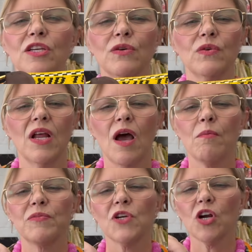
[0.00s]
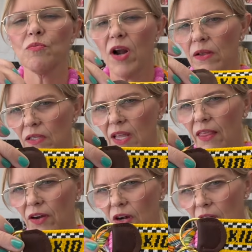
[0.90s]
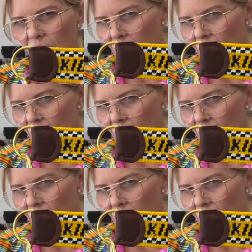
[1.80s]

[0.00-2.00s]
cute, dark brown leather